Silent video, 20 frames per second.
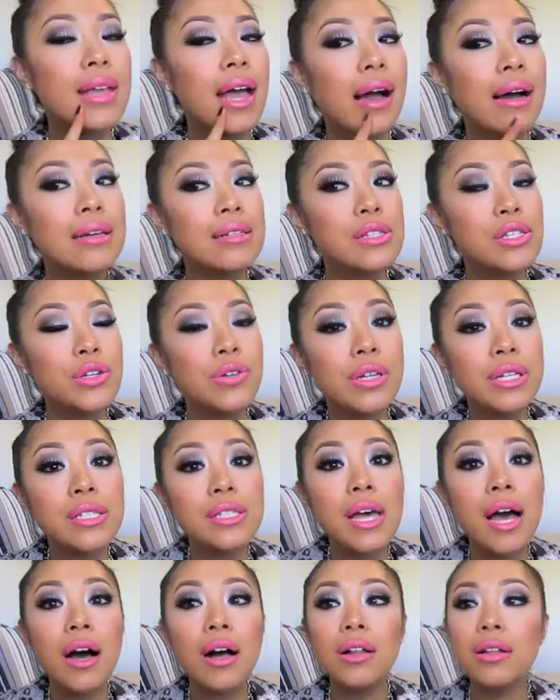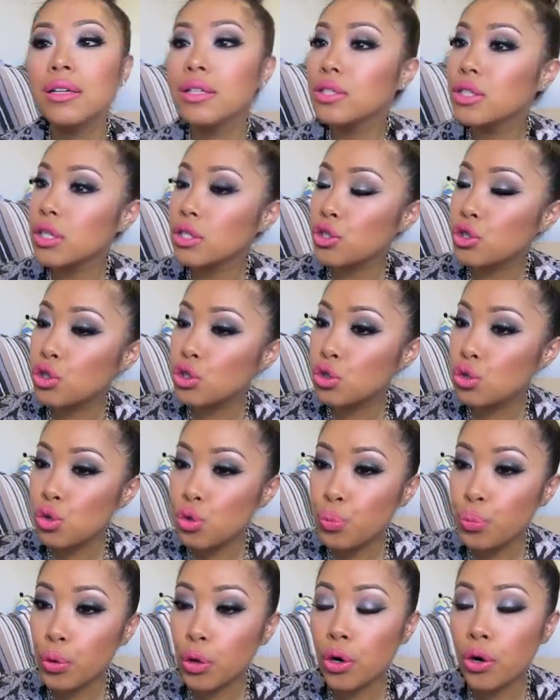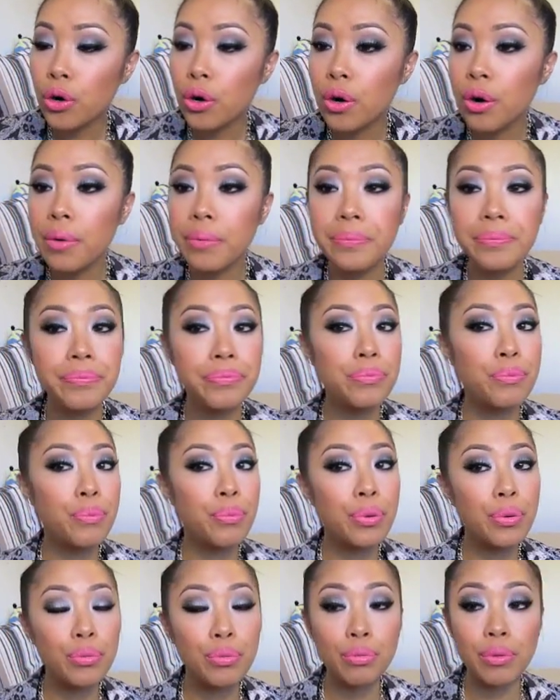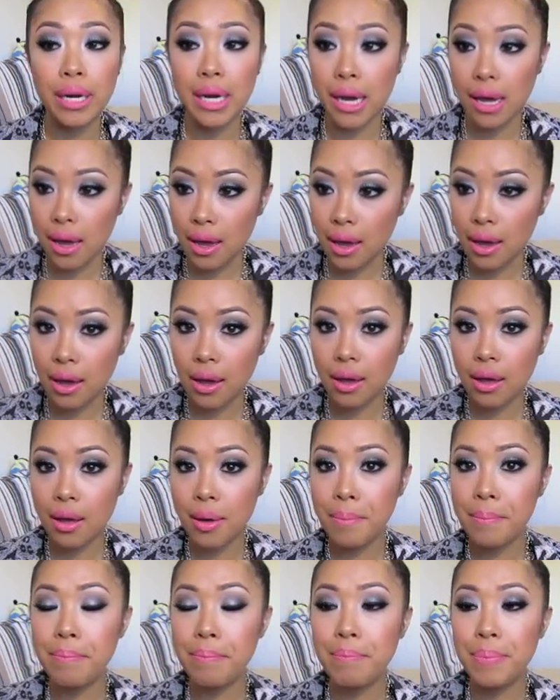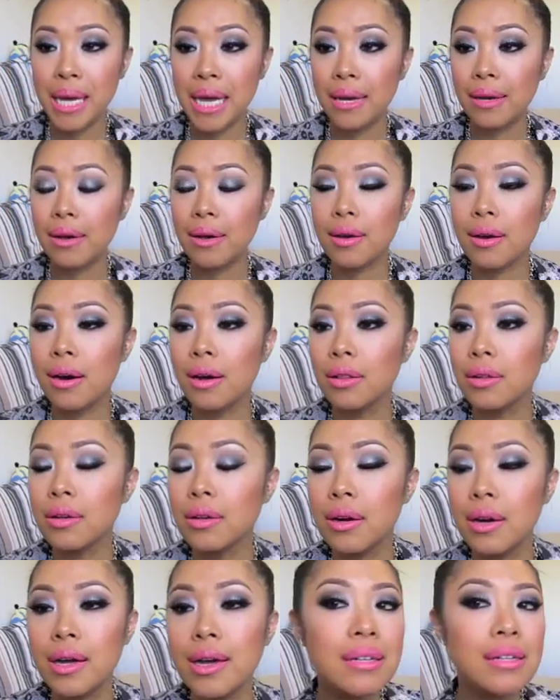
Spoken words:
As you can tell, it's a super pretty pink color.